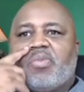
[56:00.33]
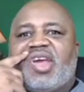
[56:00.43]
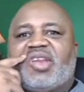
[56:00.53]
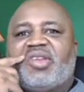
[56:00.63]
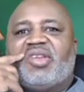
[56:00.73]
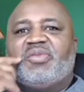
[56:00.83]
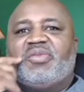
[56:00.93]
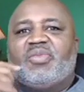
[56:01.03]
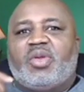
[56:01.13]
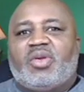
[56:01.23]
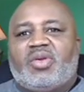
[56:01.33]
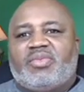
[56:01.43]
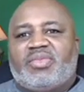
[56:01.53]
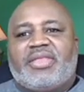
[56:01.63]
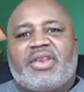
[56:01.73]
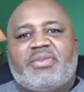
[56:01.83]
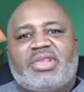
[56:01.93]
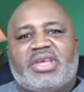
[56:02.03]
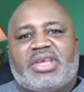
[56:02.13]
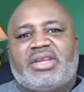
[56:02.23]
but now that I'm in
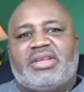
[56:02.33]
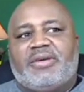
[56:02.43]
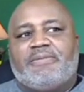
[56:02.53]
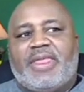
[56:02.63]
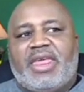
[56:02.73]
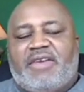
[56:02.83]
the kingdom,